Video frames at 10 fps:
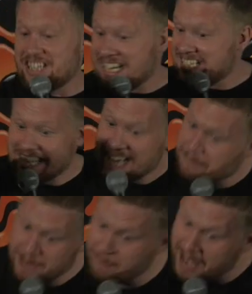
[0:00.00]
she's dead
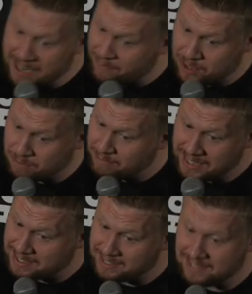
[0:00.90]
happy about it for some reason.
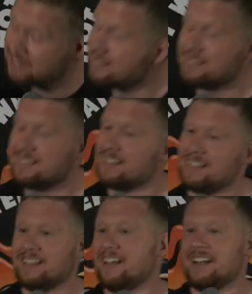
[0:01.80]

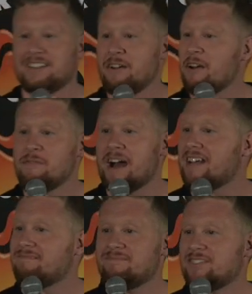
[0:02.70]
don't know why.
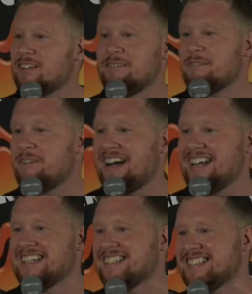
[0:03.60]
Just don't know why.
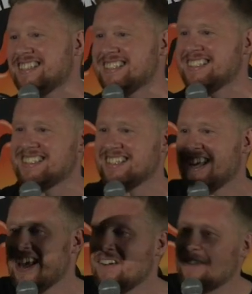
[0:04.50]

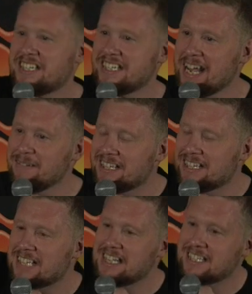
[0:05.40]
What's your name, that
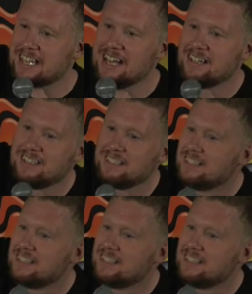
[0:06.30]
excited girl?